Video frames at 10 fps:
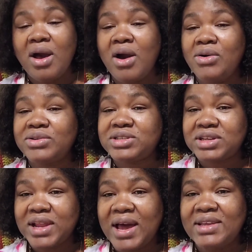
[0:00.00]

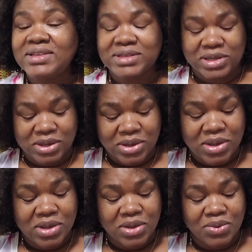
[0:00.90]
Until I see
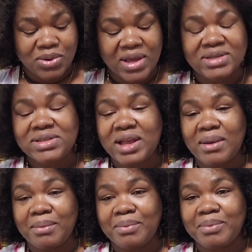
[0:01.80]
you next time.
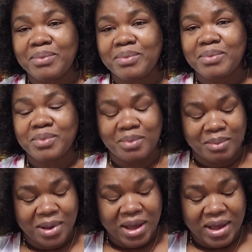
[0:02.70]

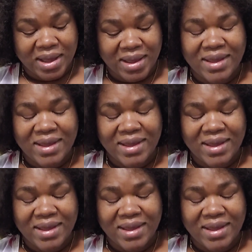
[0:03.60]
Bye.